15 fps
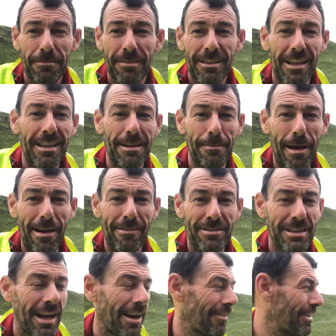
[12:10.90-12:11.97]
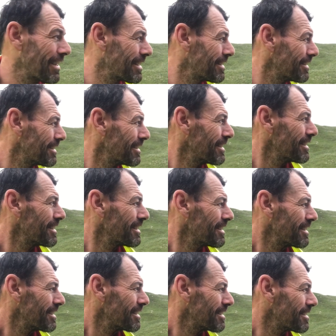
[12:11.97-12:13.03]
Thinking about retiring.
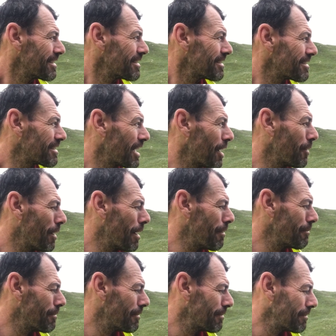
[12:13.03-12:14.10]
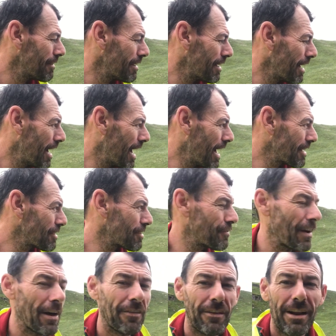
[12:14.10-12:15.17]
So, I just
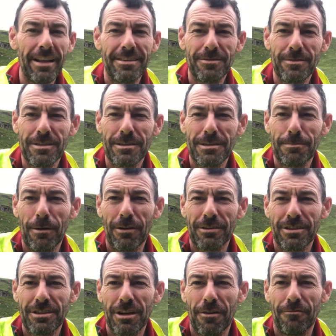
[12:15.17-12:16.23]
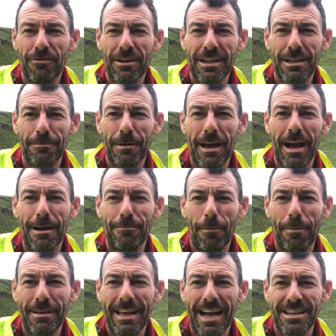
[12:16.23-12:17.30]
felt that I'd stop for a little bit. I'll
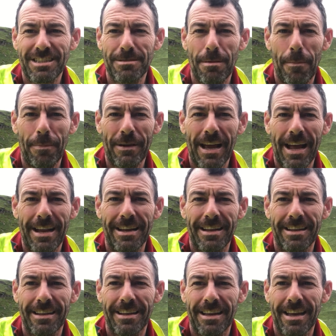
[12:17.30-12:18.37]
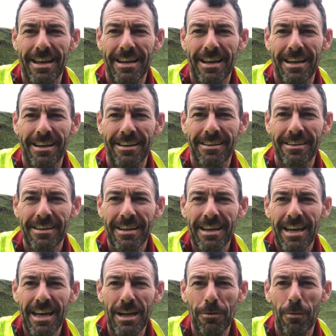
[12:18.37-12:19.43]
probably catch them up again
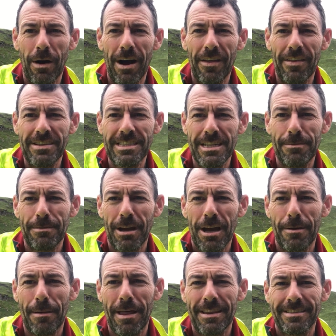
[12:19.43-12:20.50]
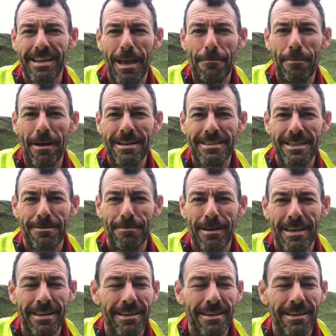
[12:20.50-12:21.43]
in a while. They seem to be going about the same pace as me,